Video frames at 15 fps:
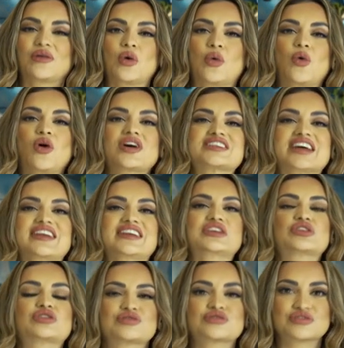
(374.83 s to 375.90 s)
What an
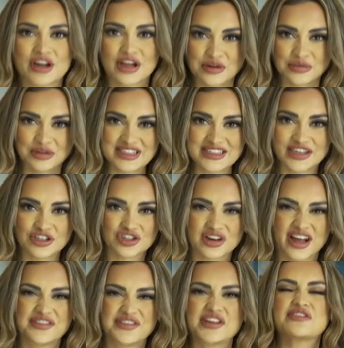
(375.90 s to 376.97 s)
incredible session. I
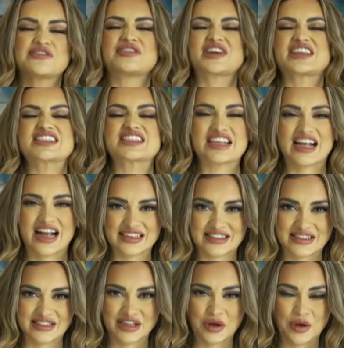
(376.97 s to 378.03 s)
feel
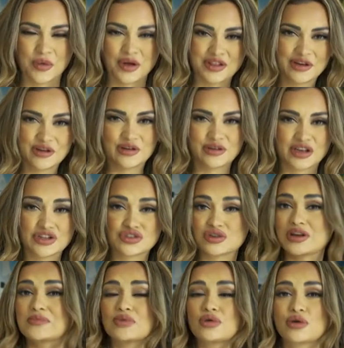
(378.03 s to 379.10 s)
fantastic. Whether you're looking to
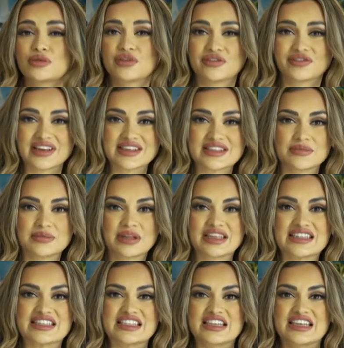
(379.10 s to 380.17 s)
improve your
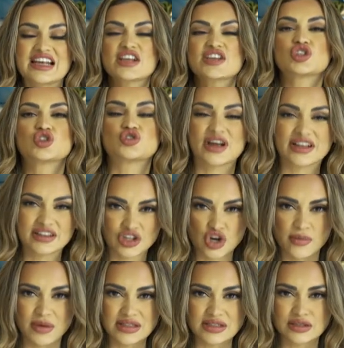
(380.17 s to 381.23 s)
flexibility, strengthen your
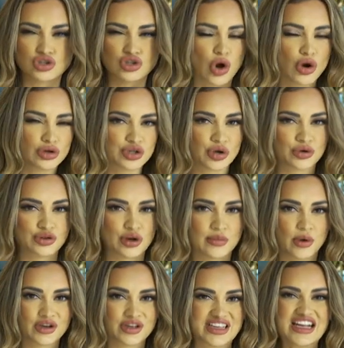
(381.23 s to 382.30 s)
muscles, or tone your
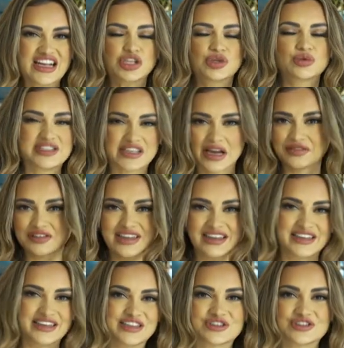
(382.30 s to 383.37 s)
body, you definitely
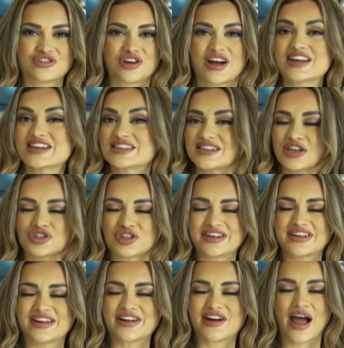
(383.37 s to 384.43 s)
need to try a session
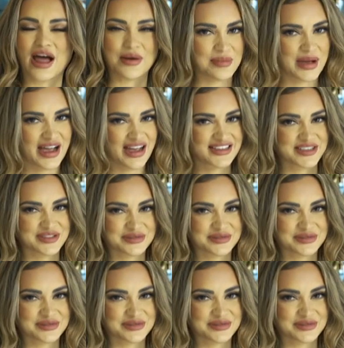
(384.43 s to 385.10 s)
here at PAD.